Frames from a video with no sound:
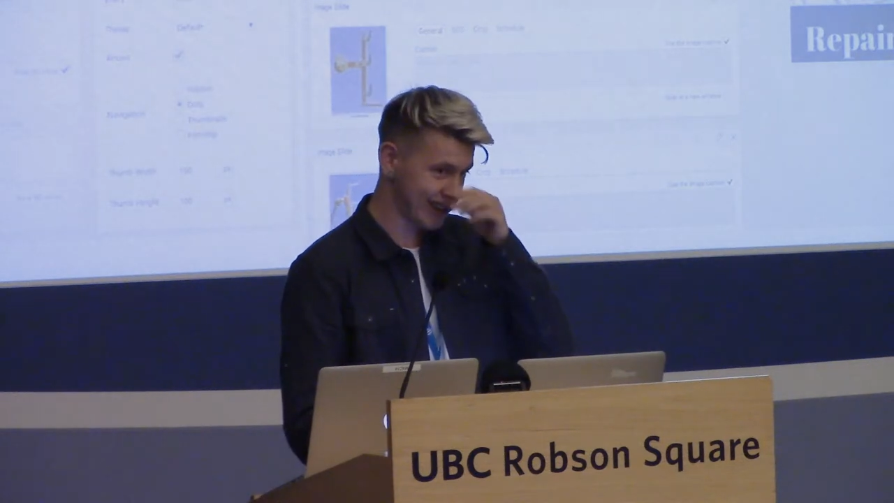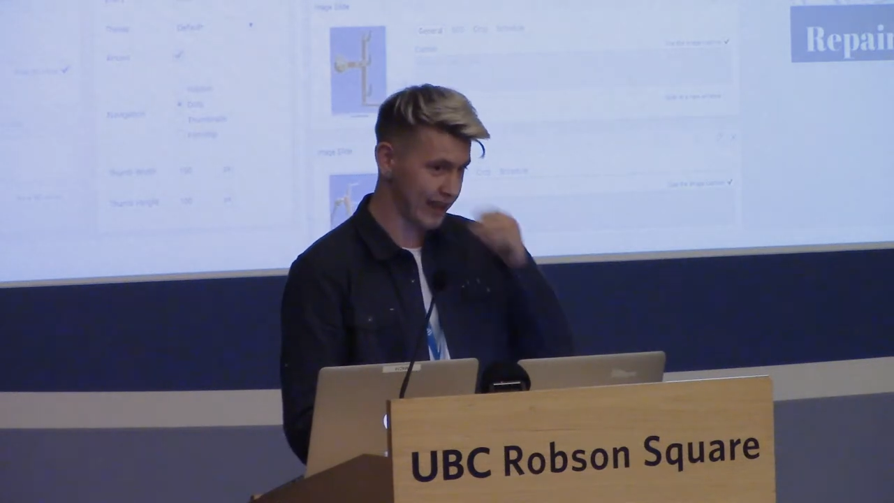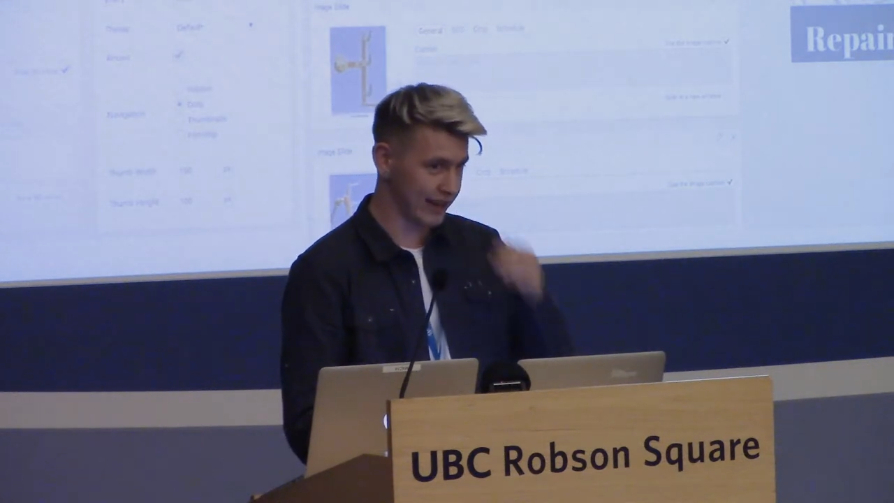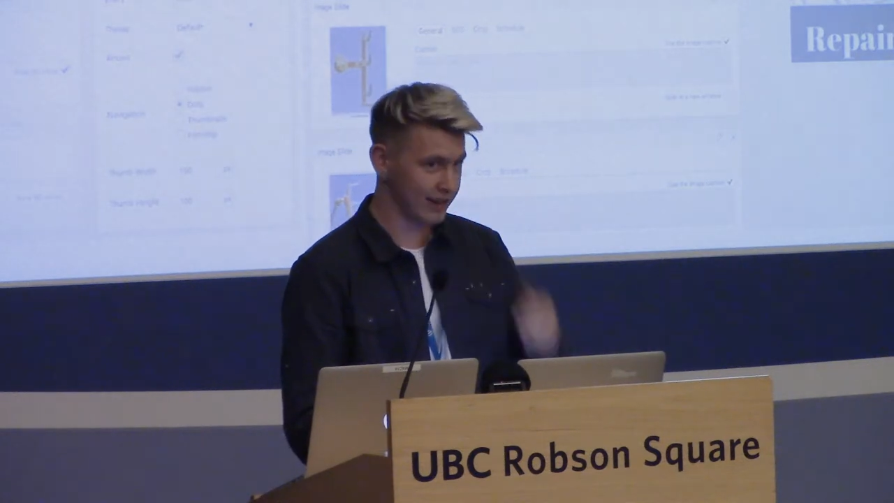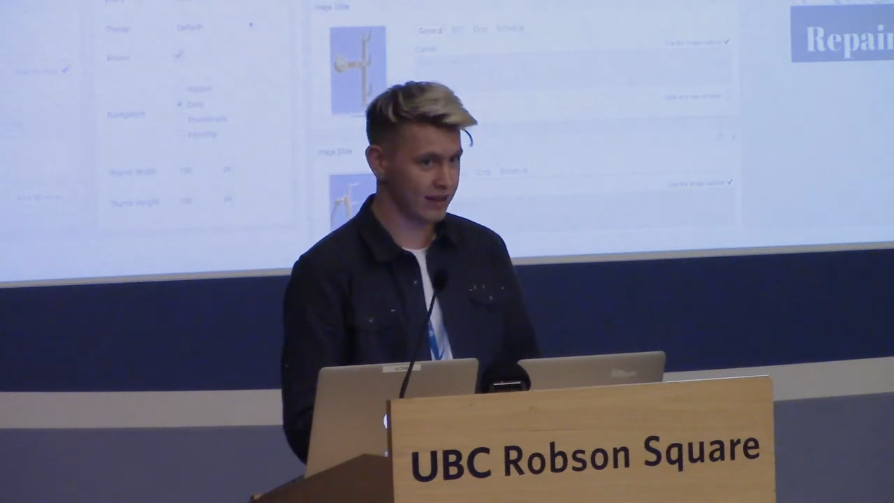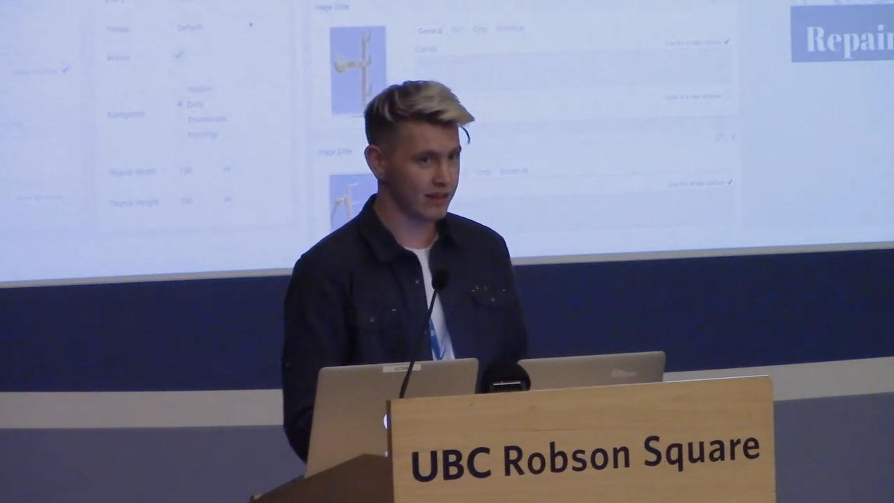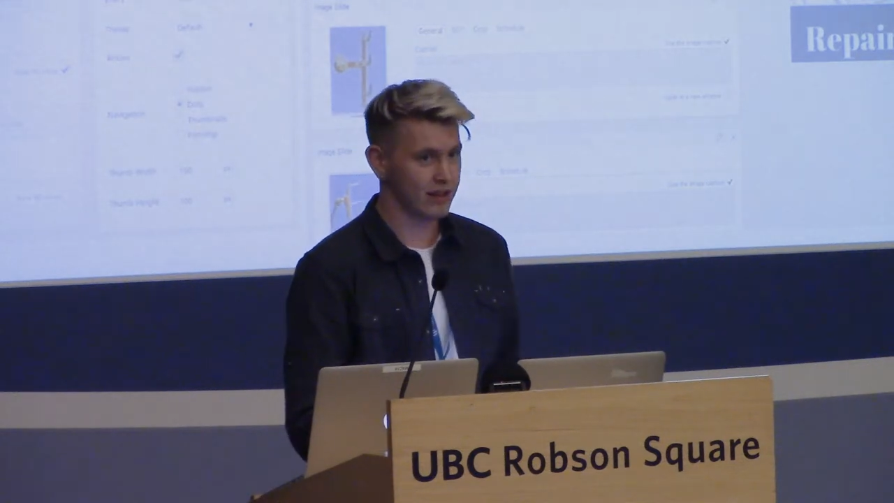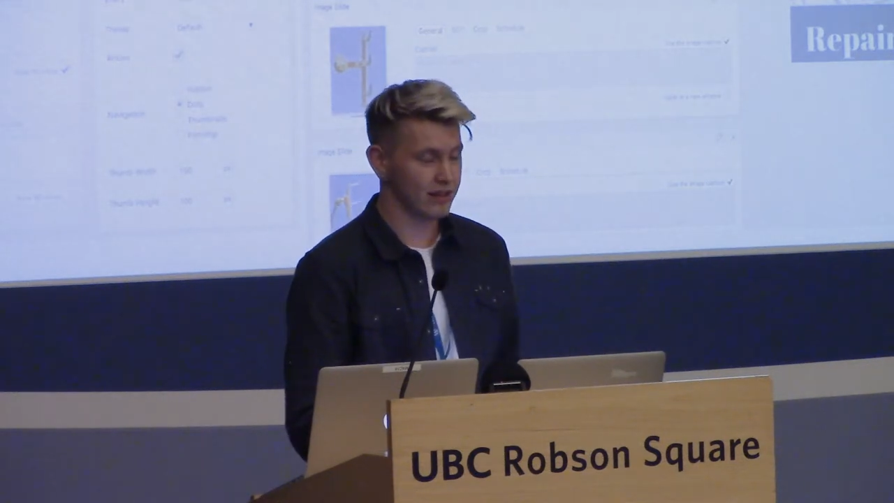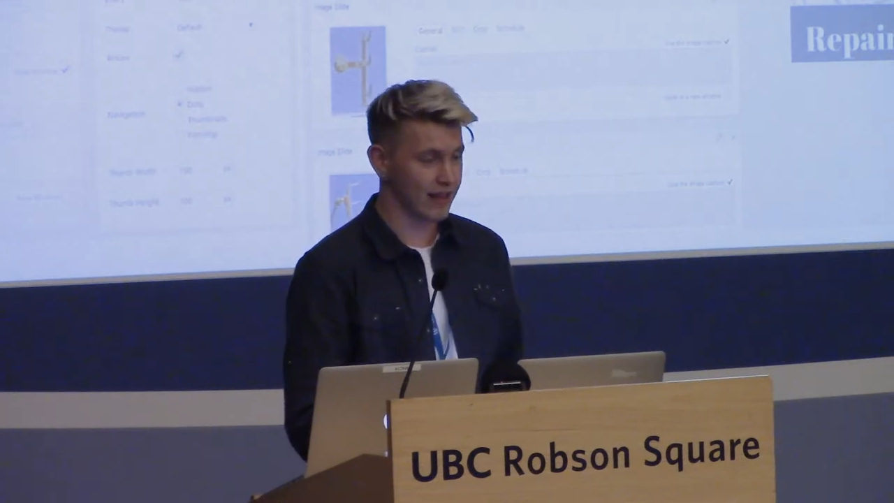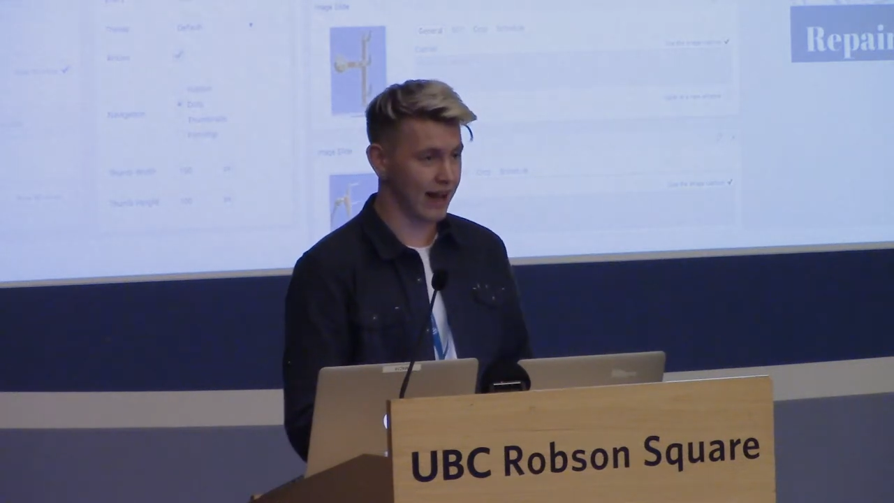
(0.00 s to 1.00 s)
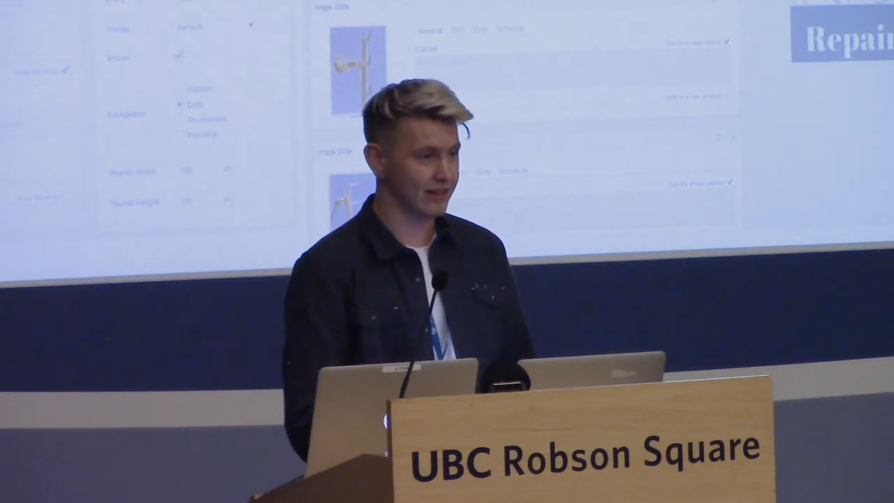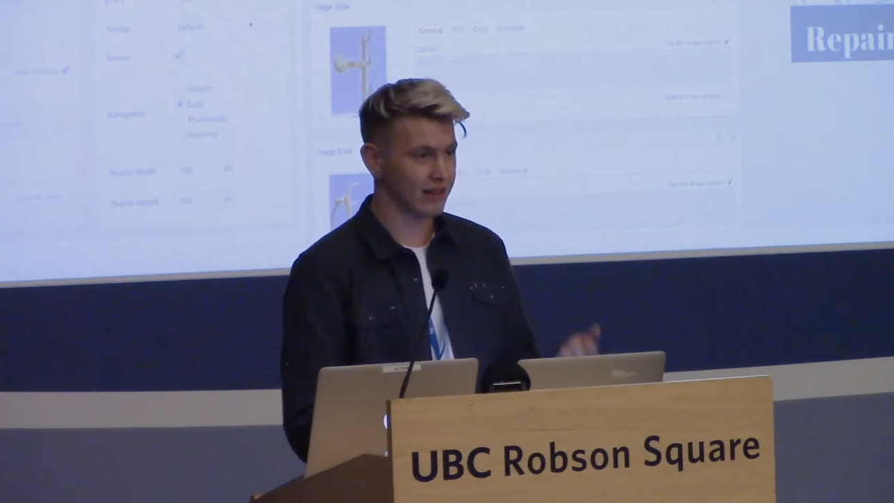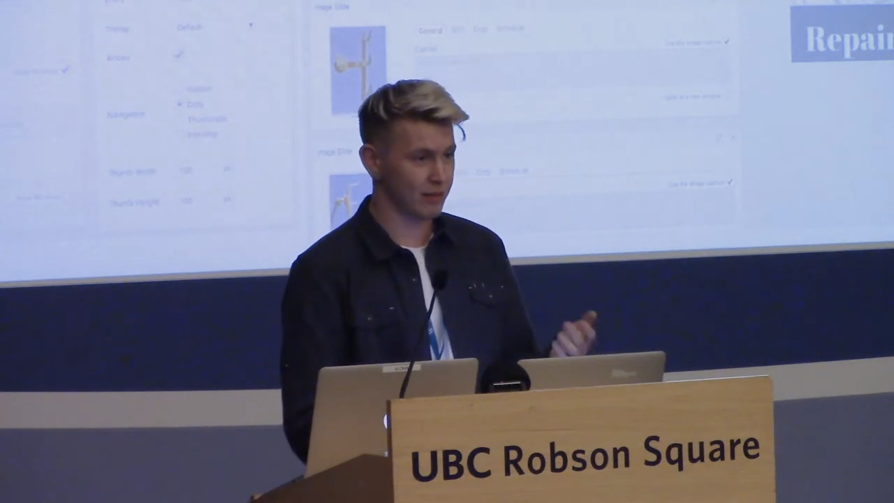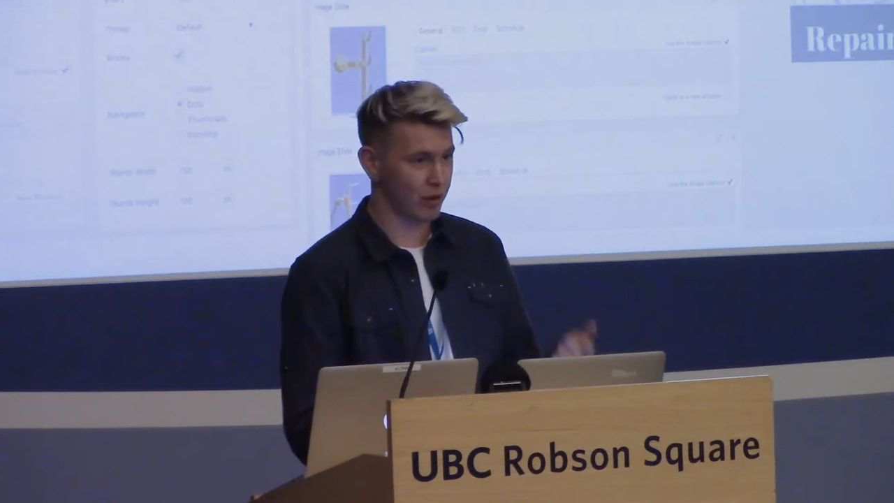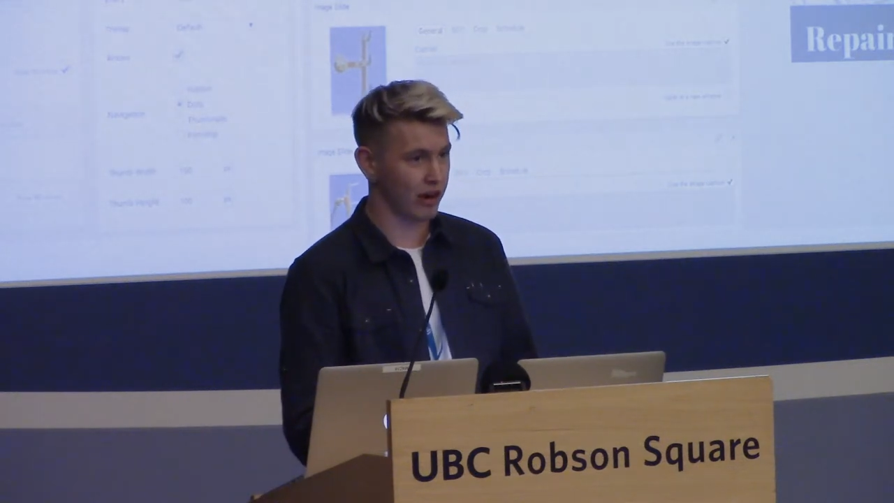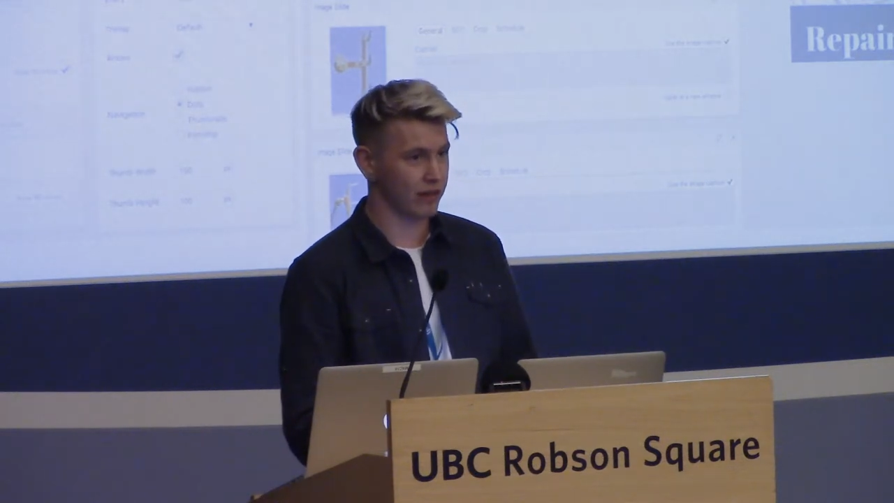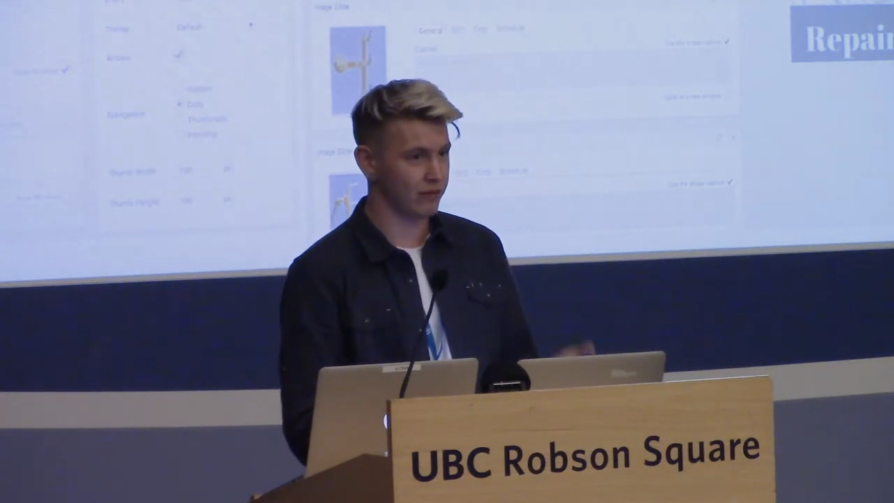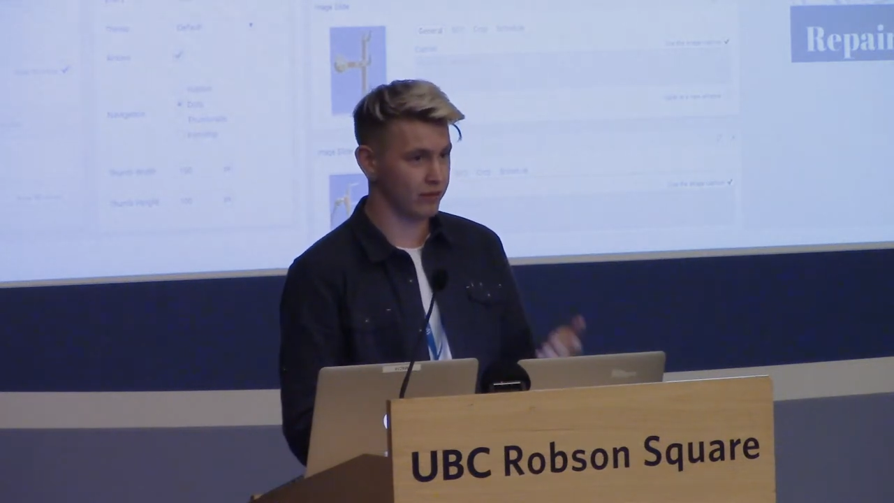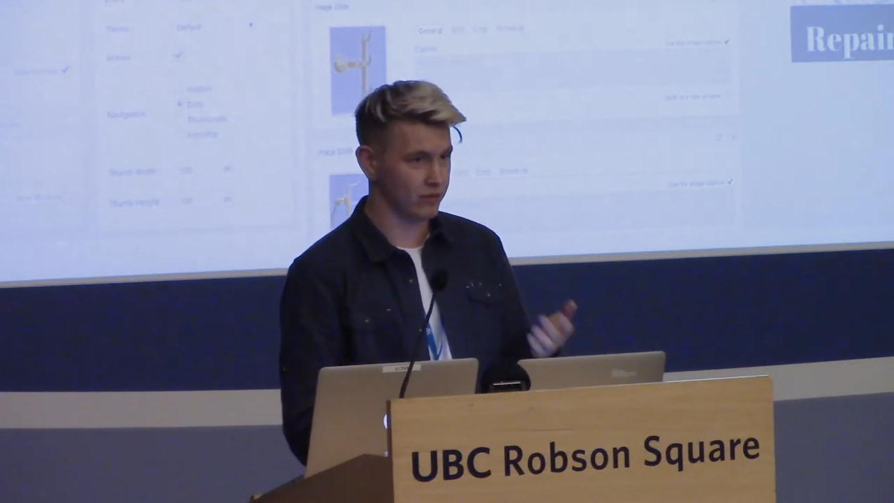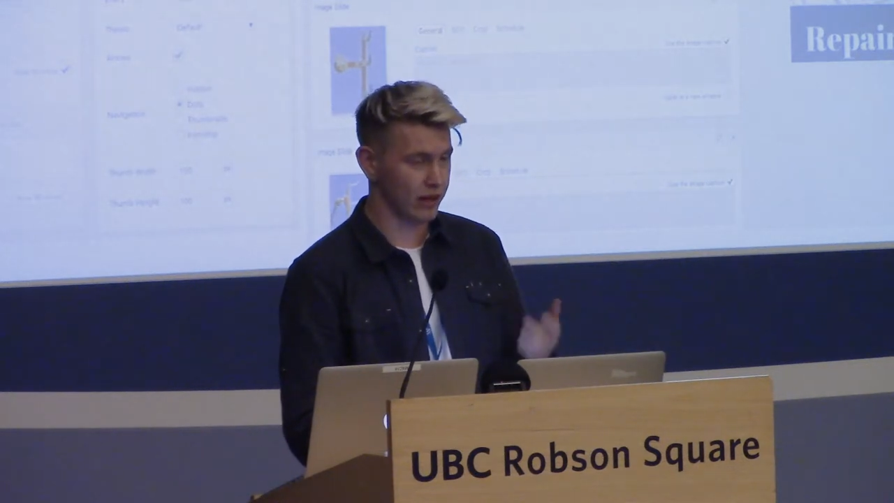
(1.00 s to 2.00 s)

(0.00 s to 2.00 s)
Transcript: Like, that's a part of